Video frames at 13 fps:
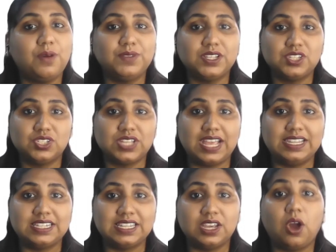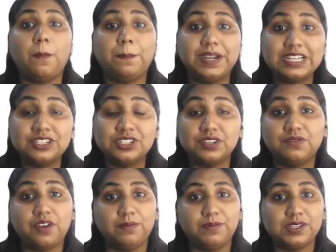from the society,
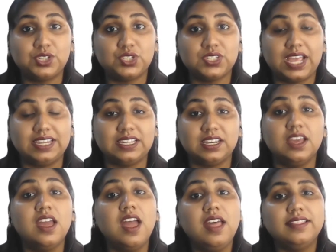oppression from the society,